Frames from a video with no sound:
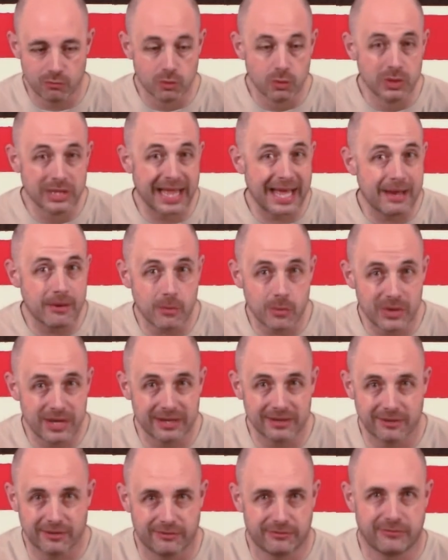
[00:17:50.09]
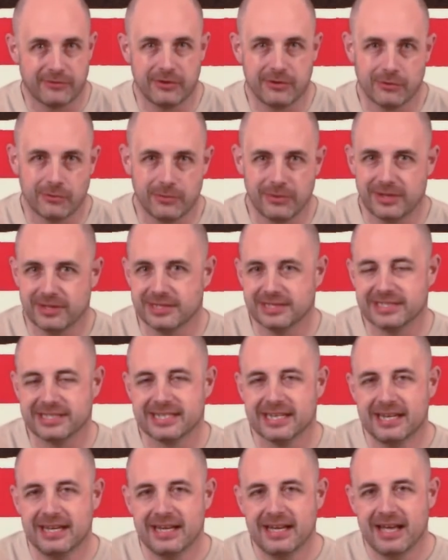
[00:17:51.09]
roulette wheels for your
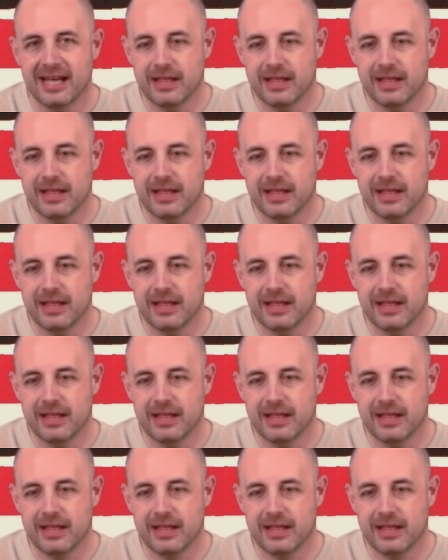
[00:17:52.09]
wheels.